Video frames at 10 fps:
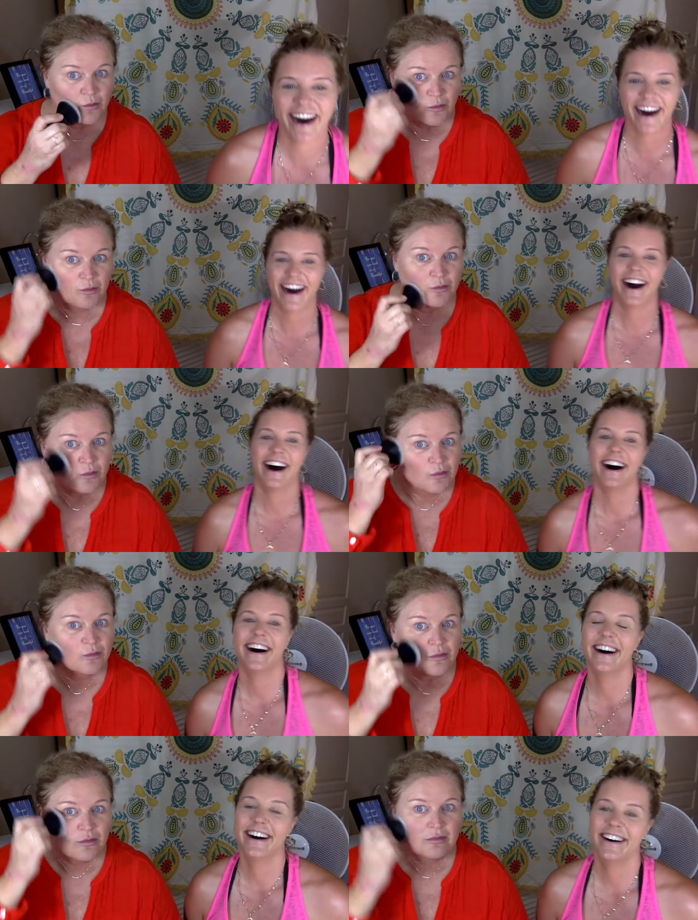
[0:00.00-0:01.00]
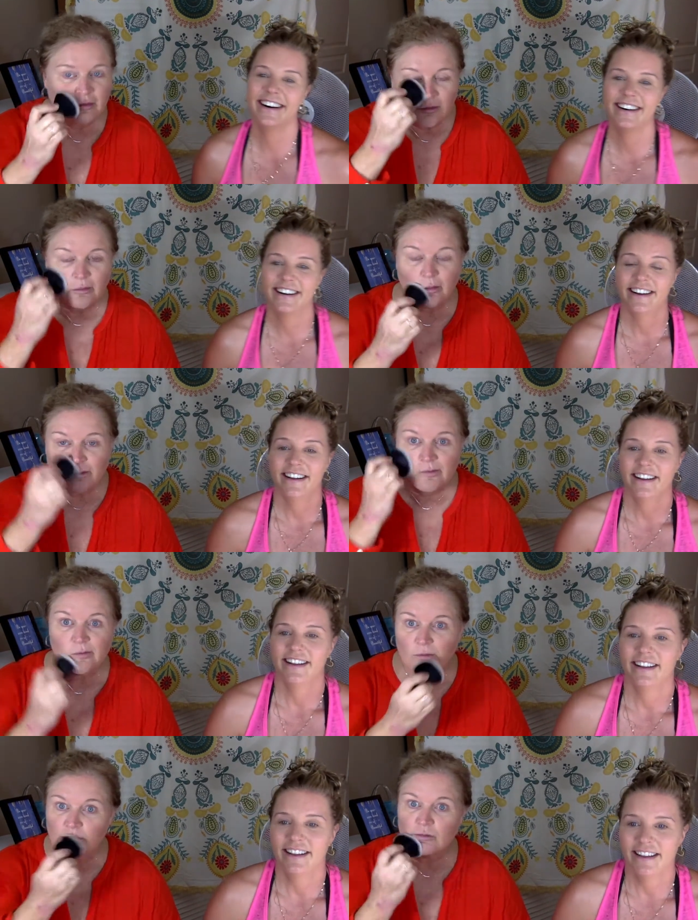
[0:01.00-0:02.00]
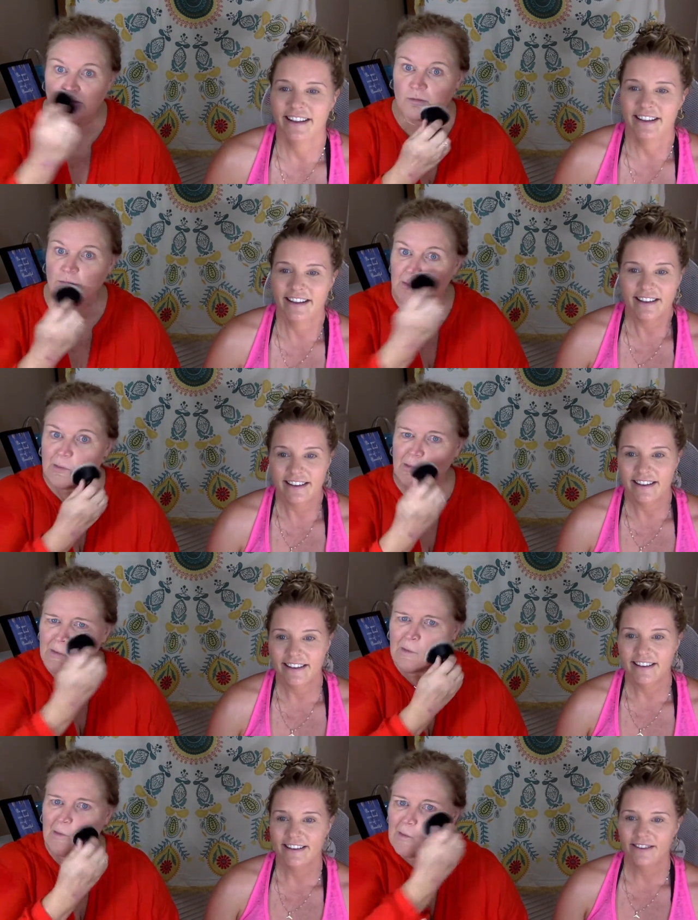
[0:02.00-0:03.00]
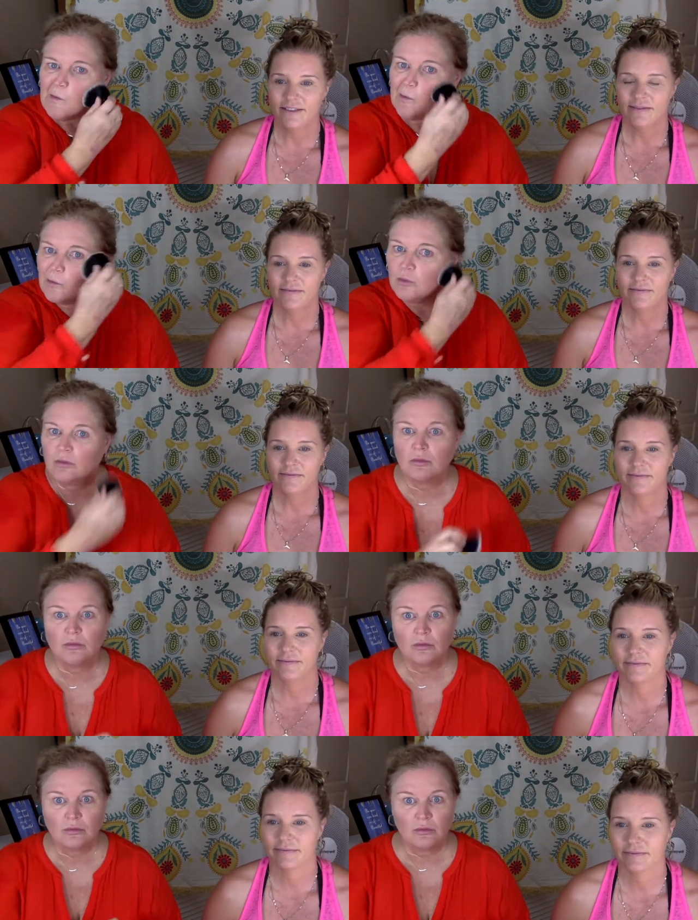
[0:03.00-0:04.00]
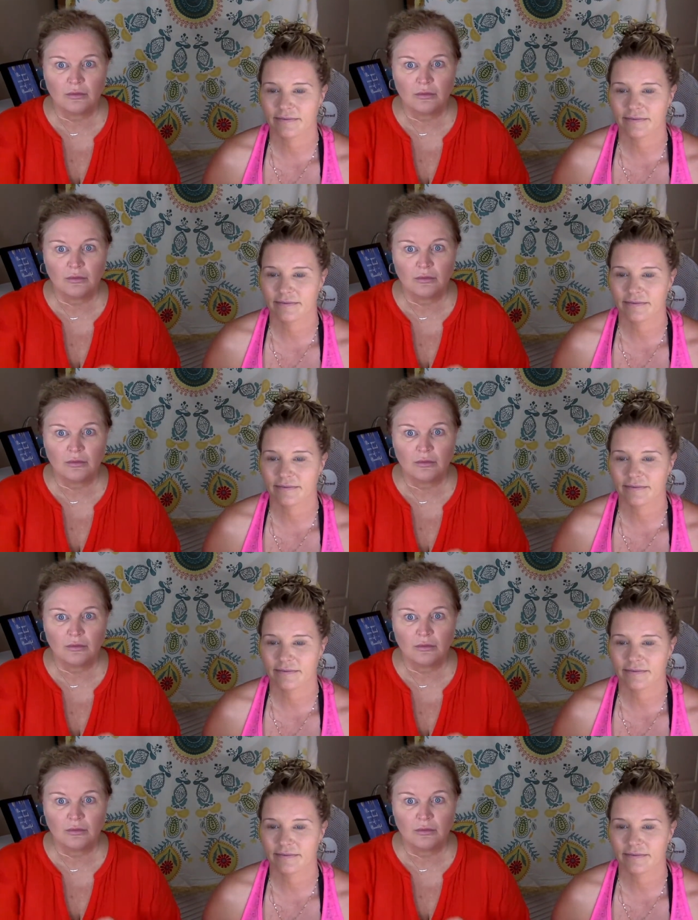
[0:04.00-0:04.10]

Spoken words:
Nothing is said.